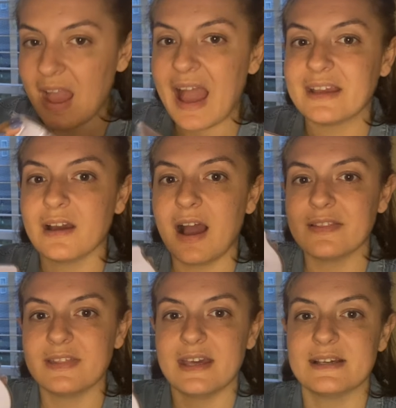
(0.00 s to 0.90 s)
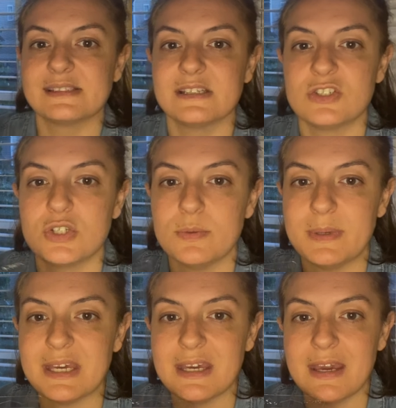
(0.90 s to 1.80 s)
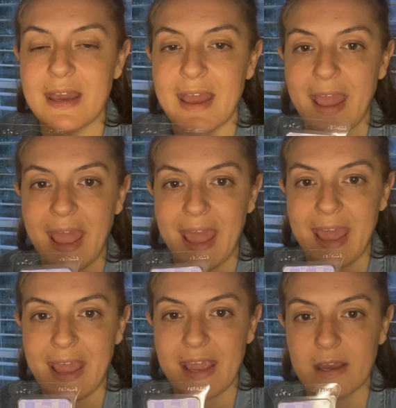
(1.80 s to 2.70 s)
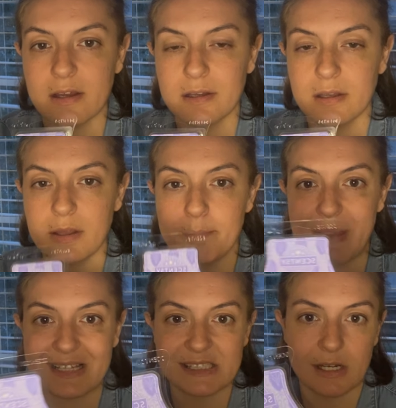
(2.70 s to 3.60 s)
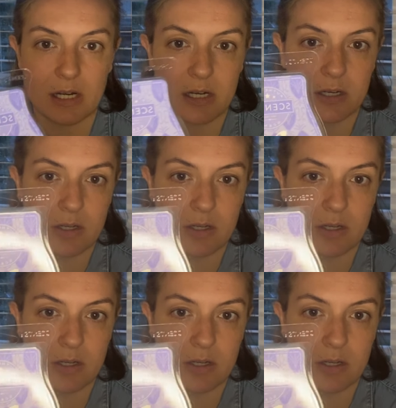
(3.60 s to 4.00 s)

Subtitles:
I got this to be a mixer.